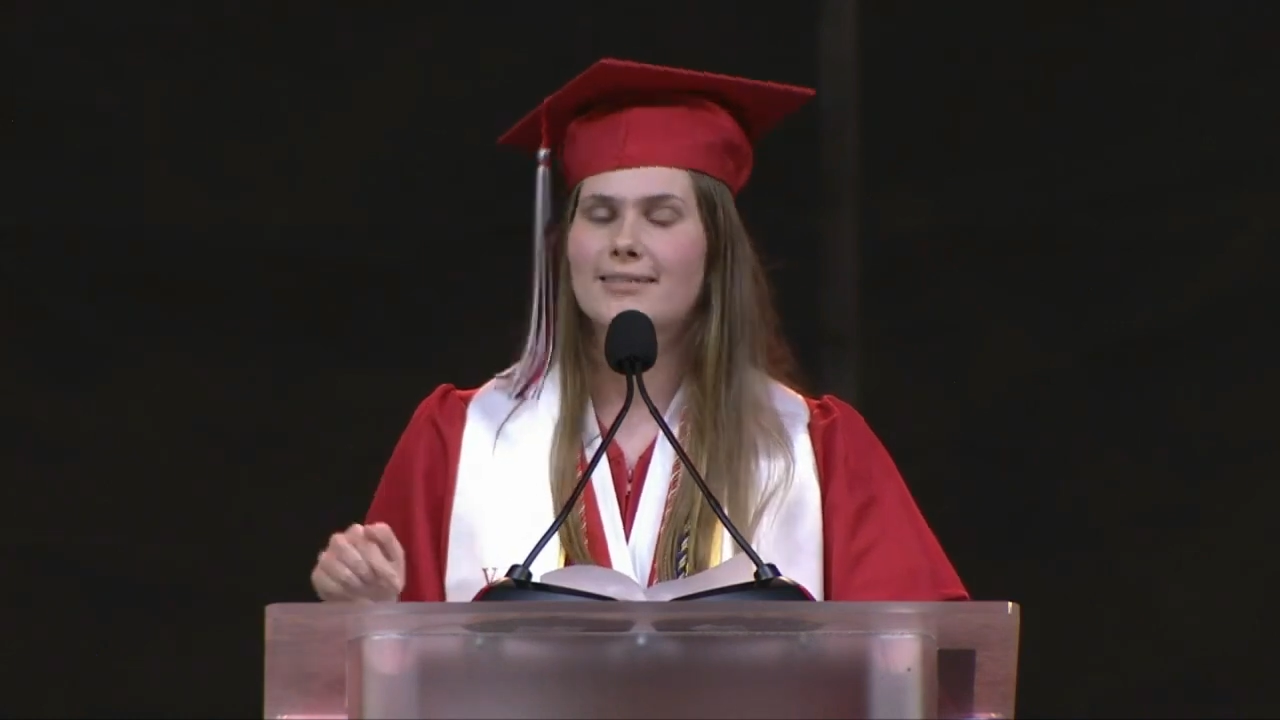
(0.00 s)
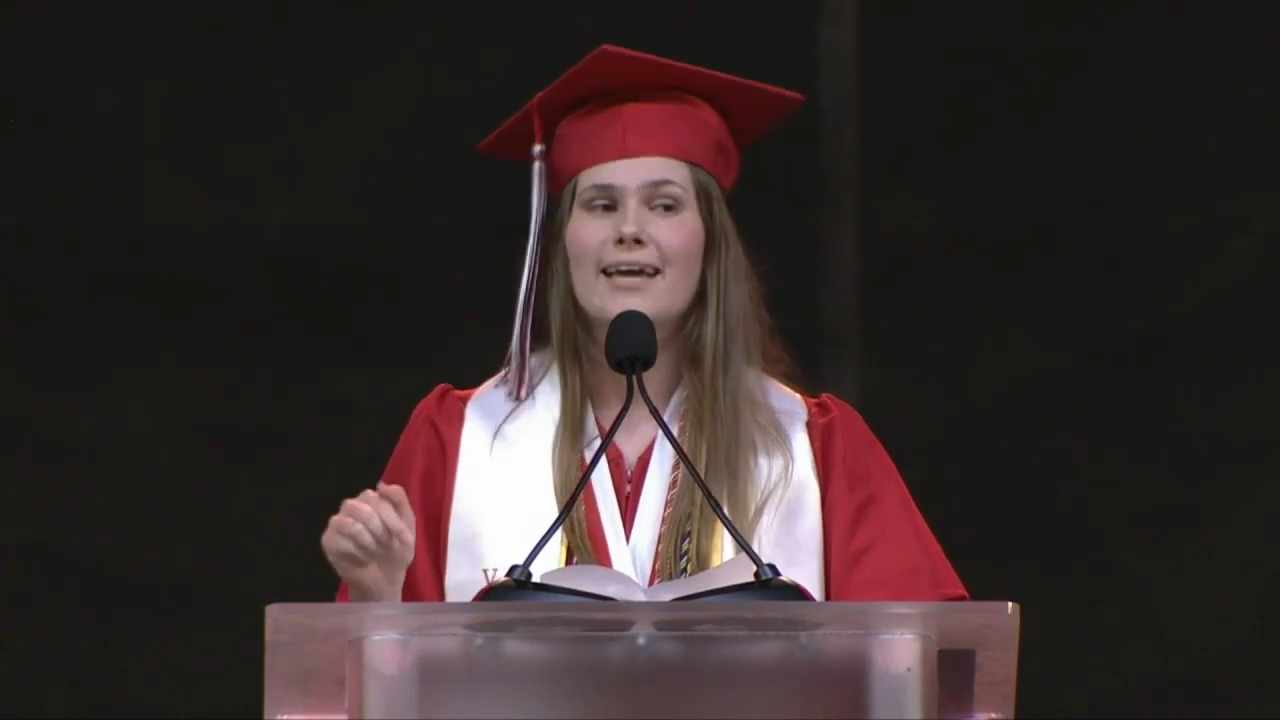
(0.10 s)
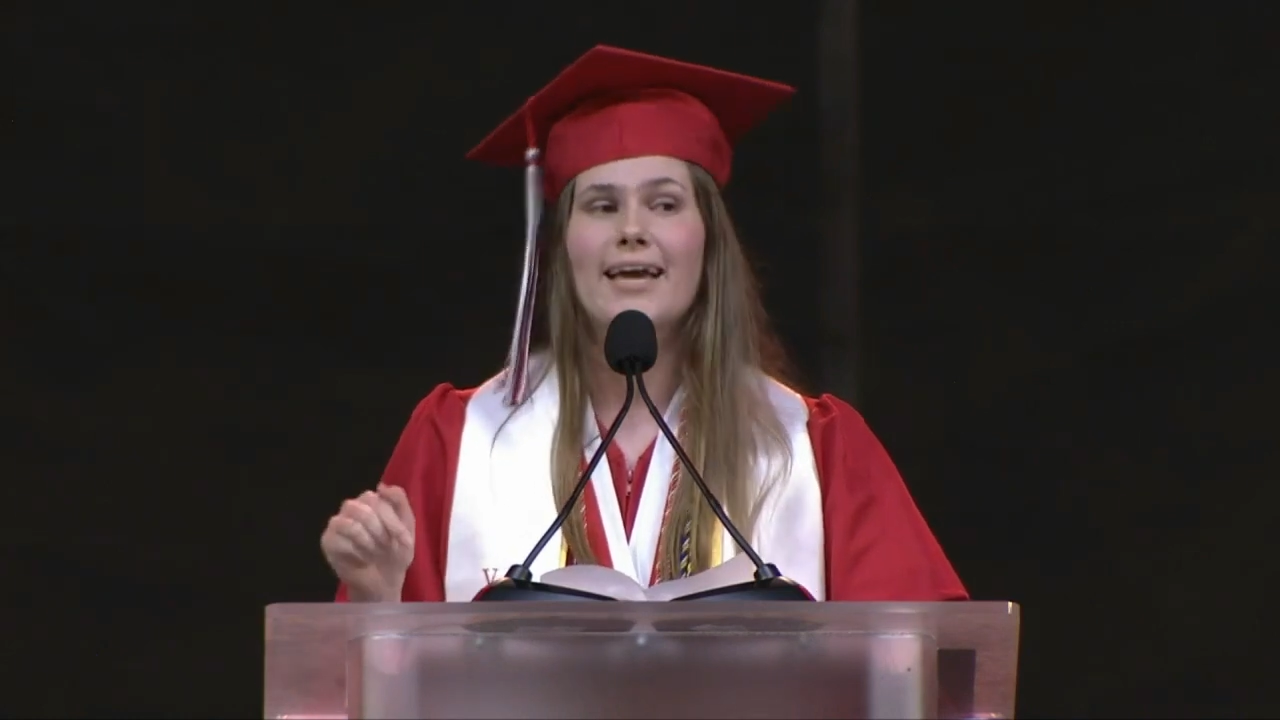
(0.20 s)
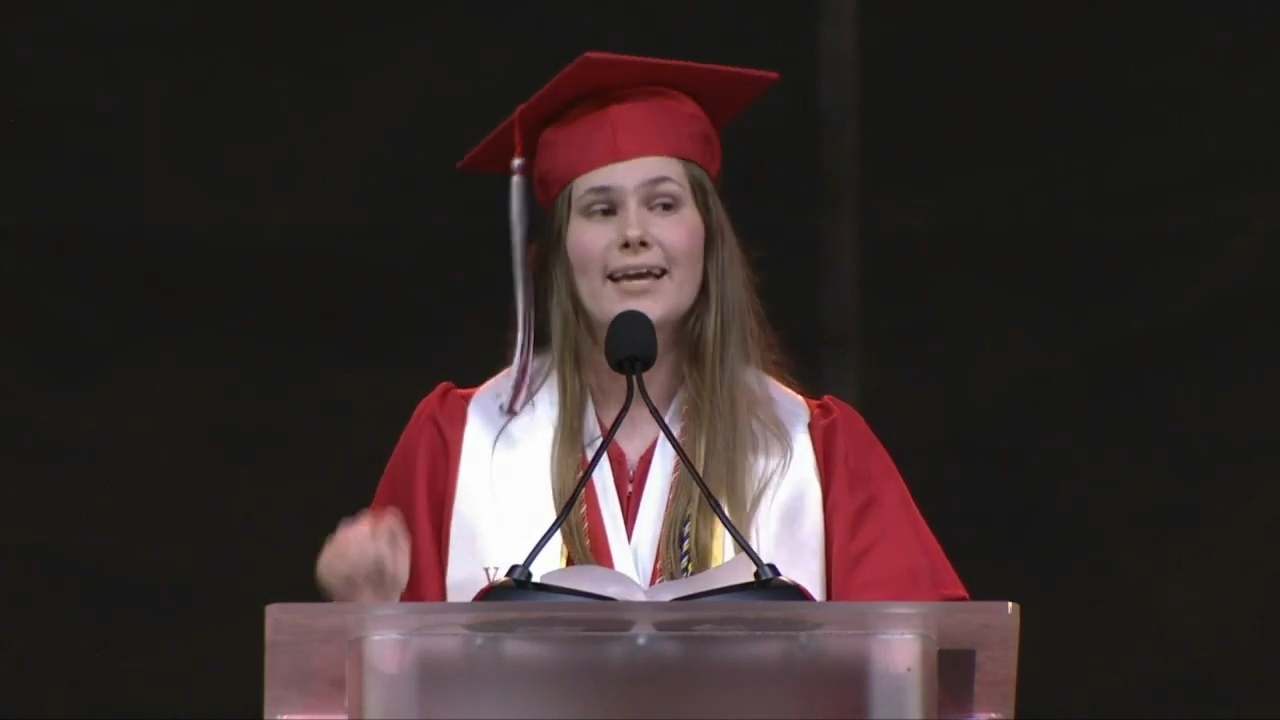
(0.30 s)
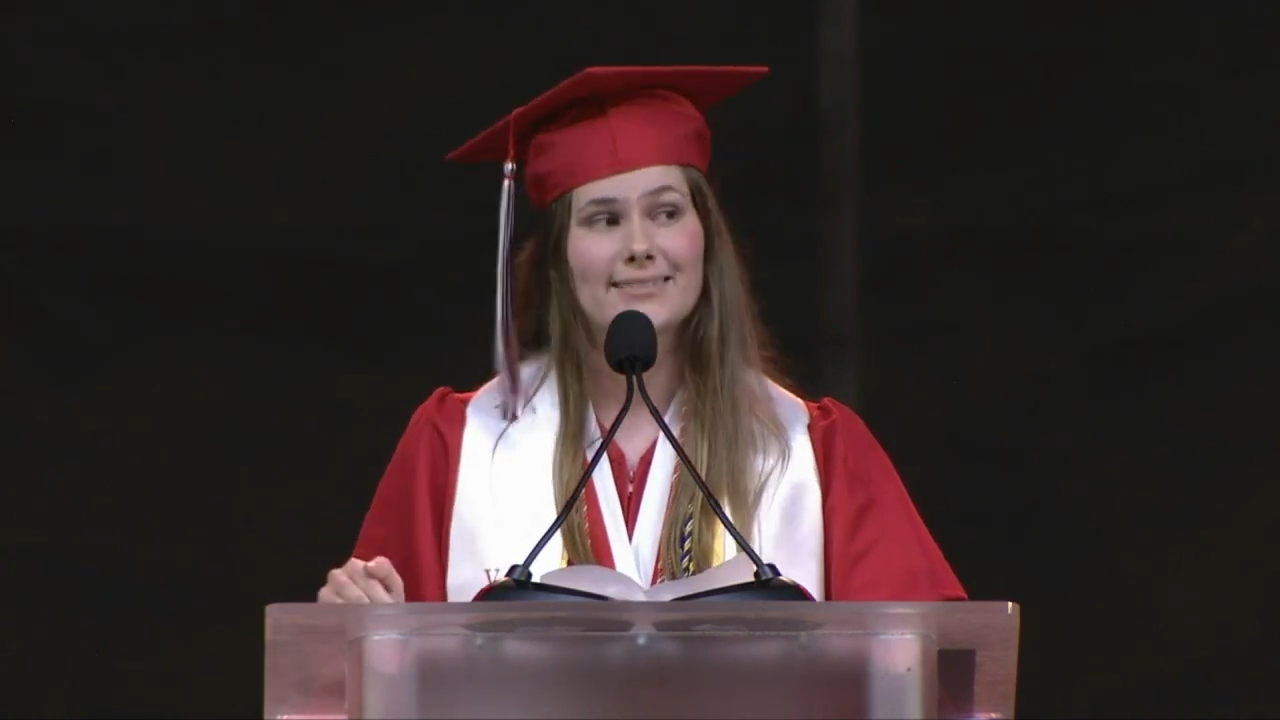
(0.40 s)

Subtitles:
today